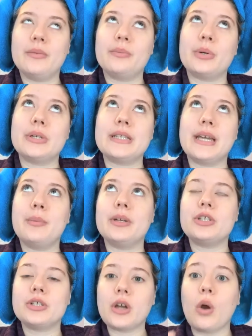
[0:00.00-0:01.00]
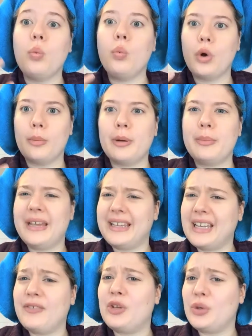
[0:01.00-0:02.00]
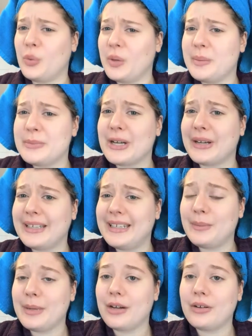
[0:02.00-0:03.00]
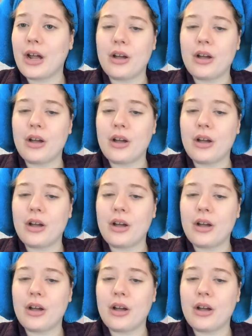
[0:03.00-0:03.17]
per se, but just a warmer pink, if you know what I'm talking about.